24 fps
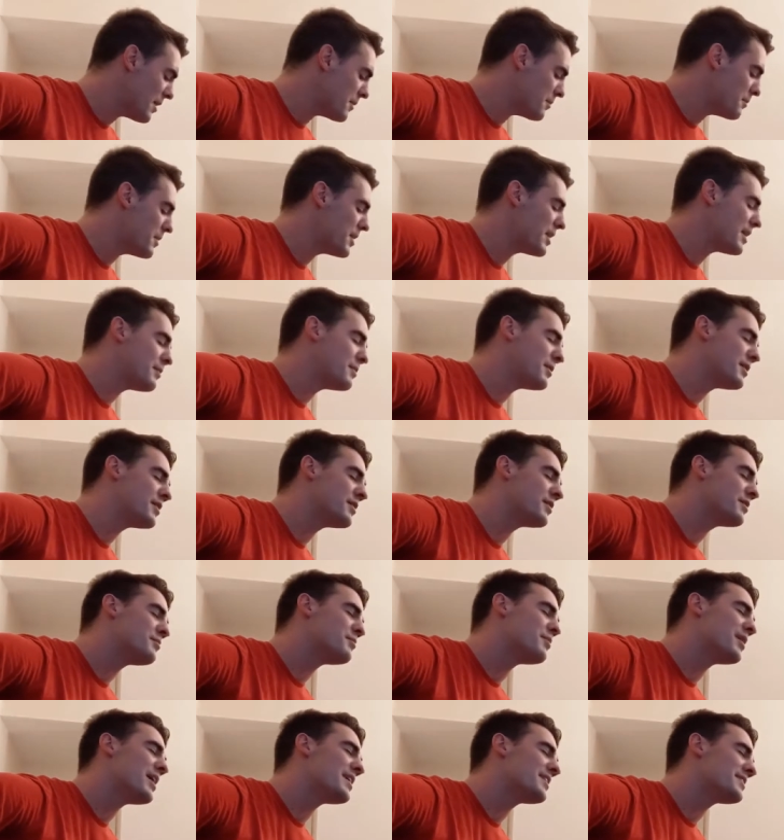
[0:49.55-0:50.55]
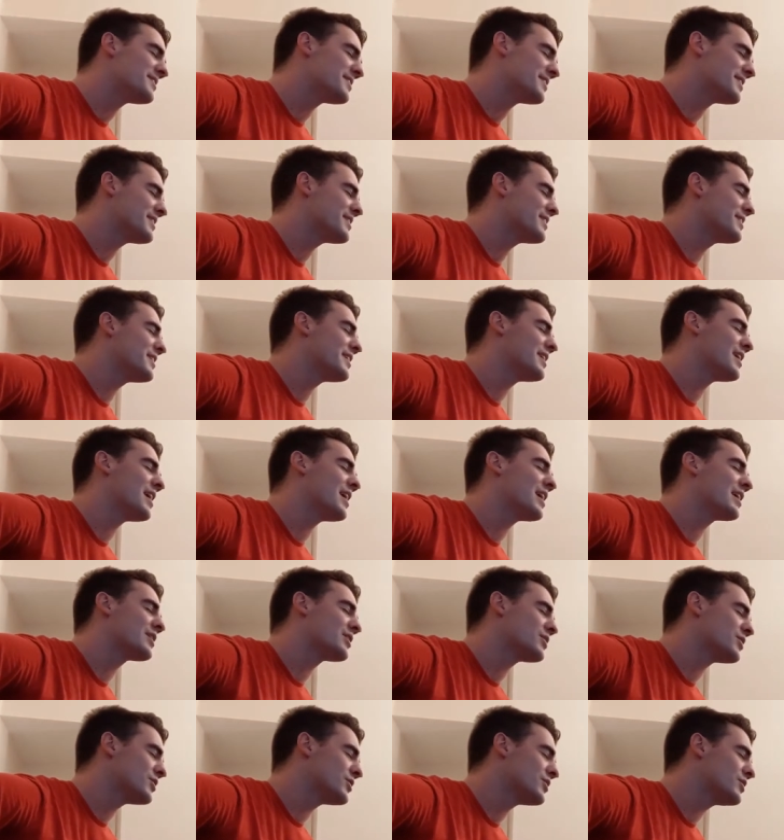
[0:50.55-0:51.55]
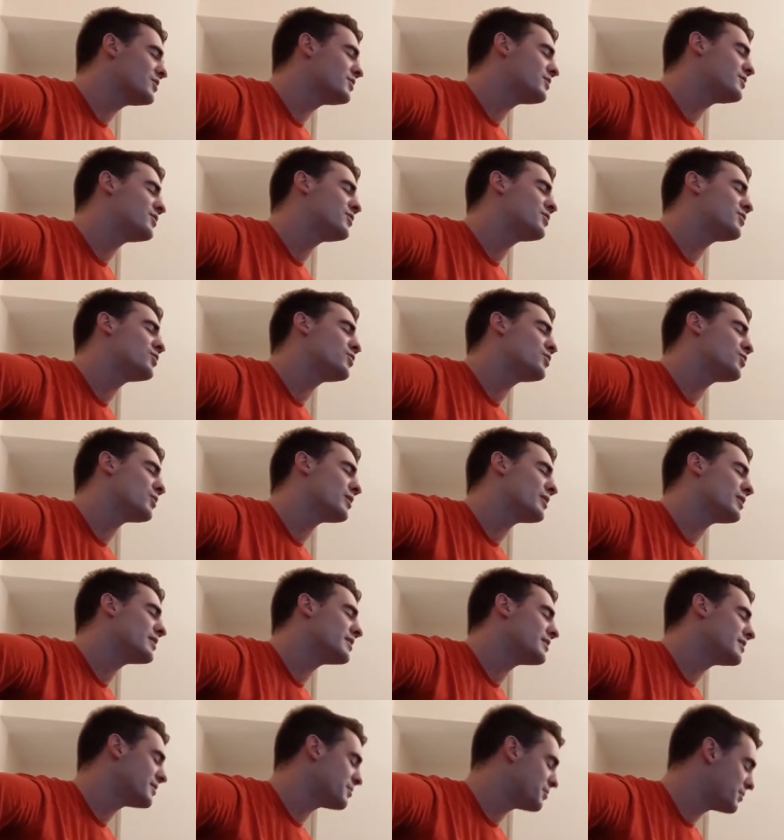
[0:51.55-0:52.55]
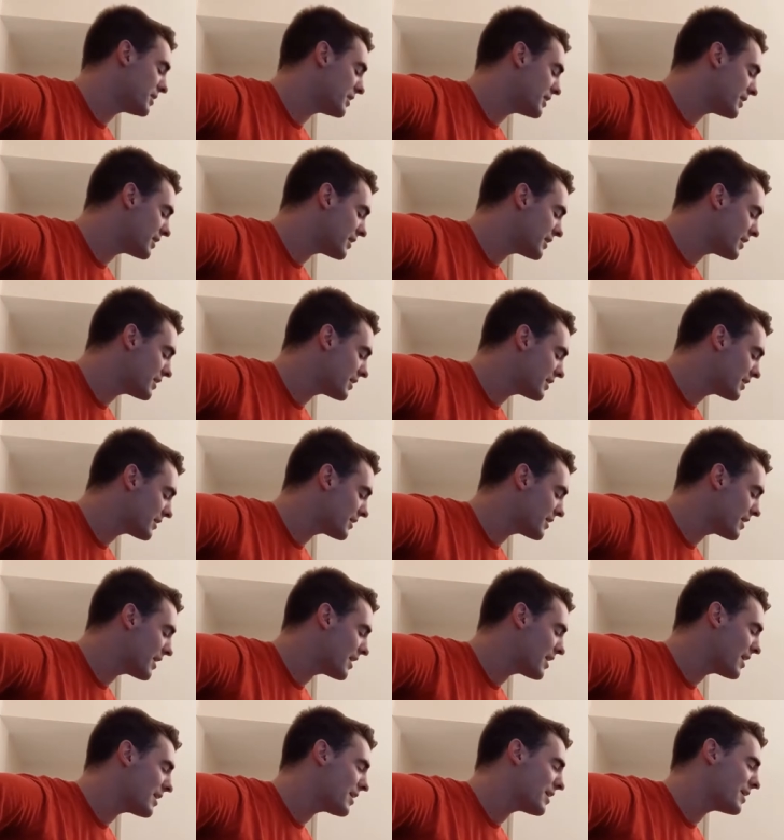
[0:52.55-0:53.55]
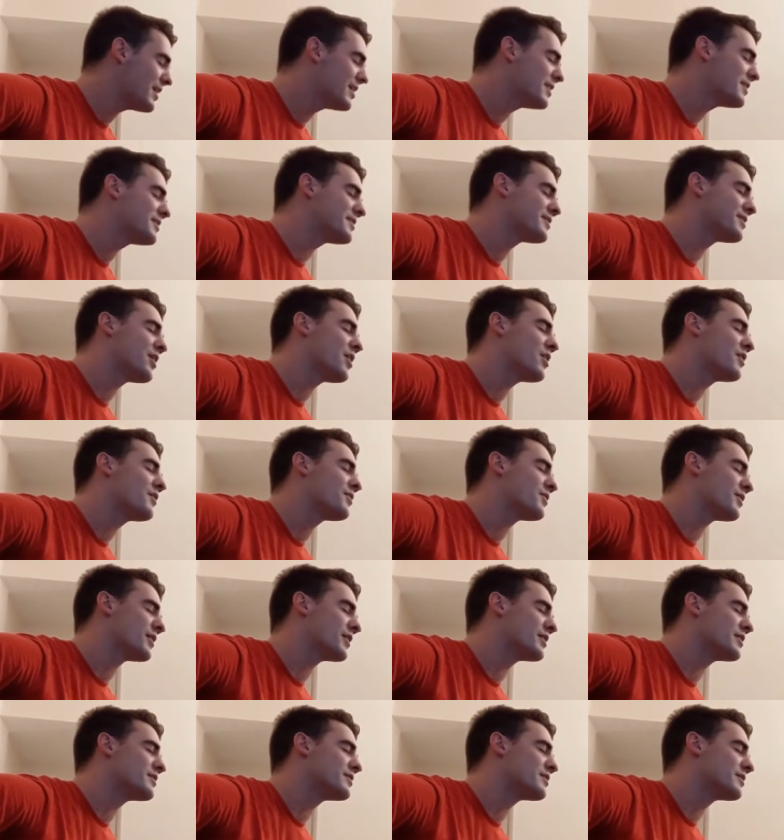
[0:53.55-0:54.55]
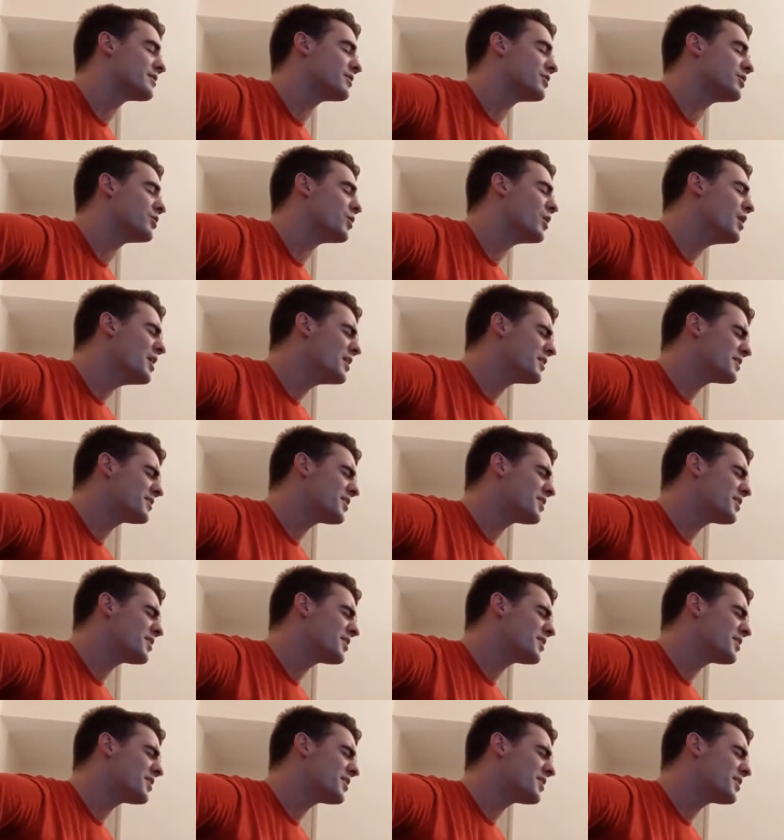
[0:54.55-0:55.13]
Maybe the best thing that I could do is begin again and start things anew.